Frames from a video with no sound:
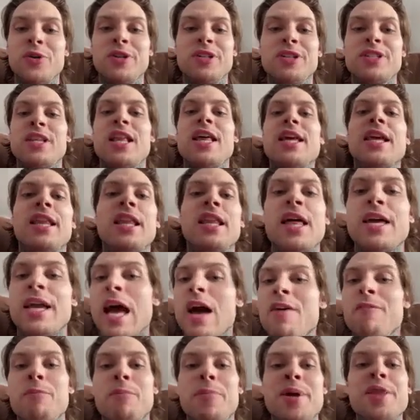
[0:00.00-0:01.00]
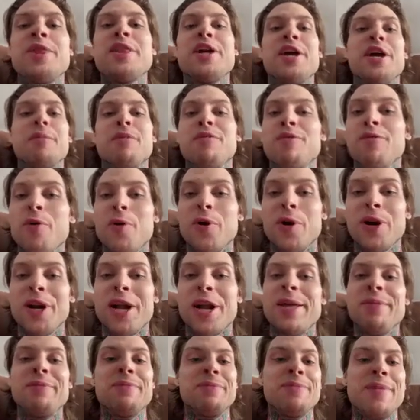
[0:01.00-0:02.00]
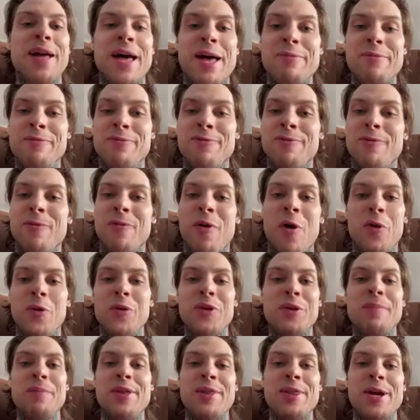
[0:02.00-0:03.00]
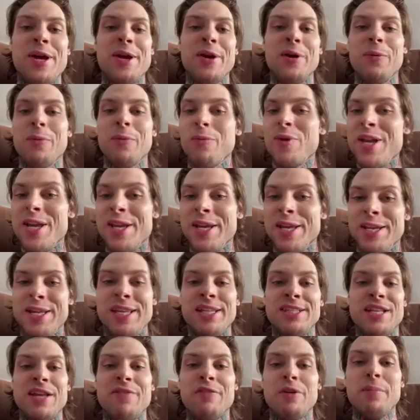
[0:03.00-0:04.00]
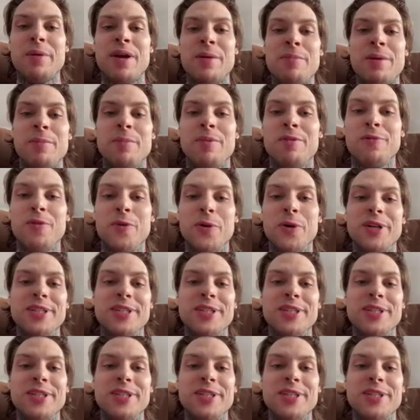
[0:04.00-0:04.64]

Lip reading: Just like I've been there before, and I've only been there a week, and he's never met me before.